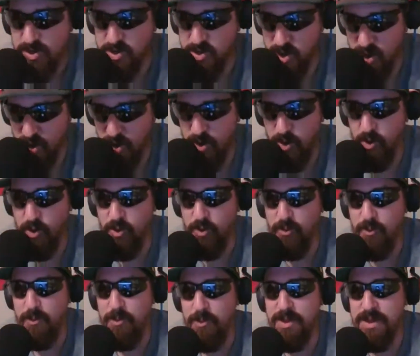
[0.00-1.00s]
No,
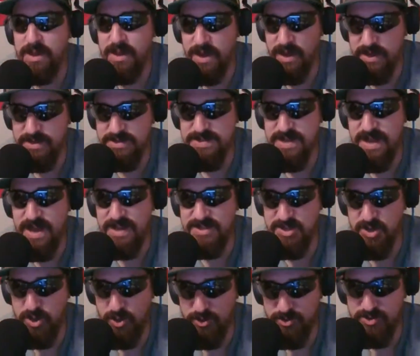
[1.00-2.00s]
because I
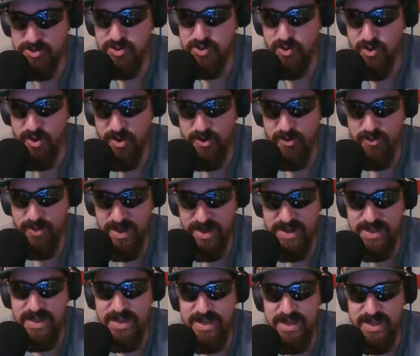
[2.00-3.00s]
told you
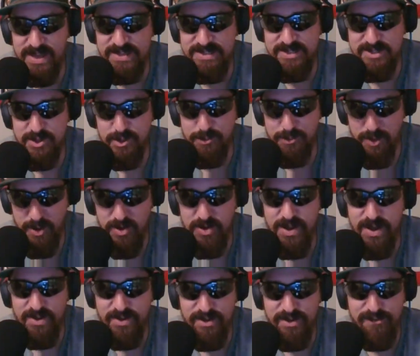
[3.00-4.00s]
already, it's the
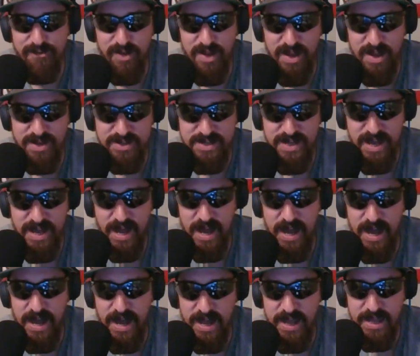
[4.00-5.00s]
burnout effect.
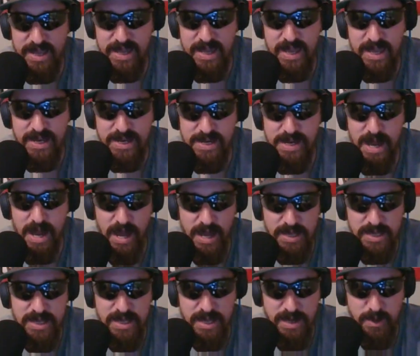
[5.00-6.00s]
I
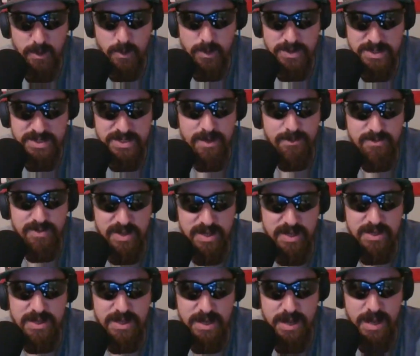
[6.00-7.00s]
cannot get with
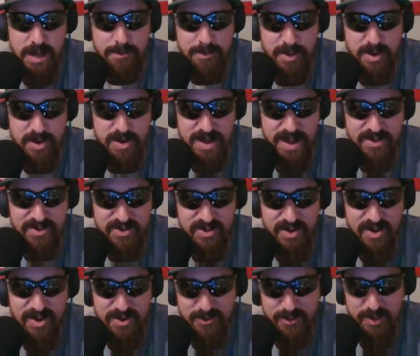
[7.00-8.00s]
something that I burn out
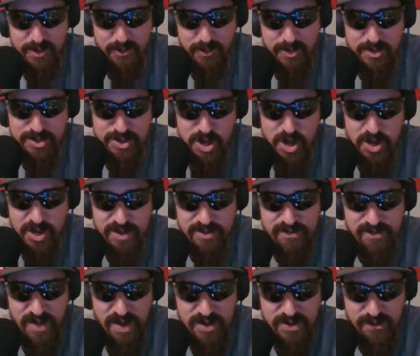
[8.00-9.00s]
on when we're talking
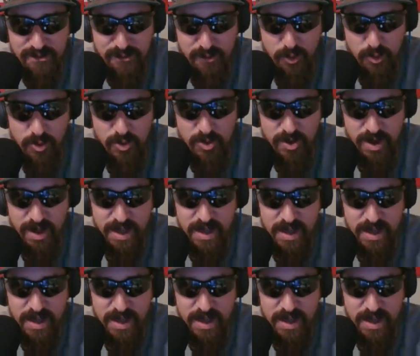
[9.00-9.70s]
Final Four.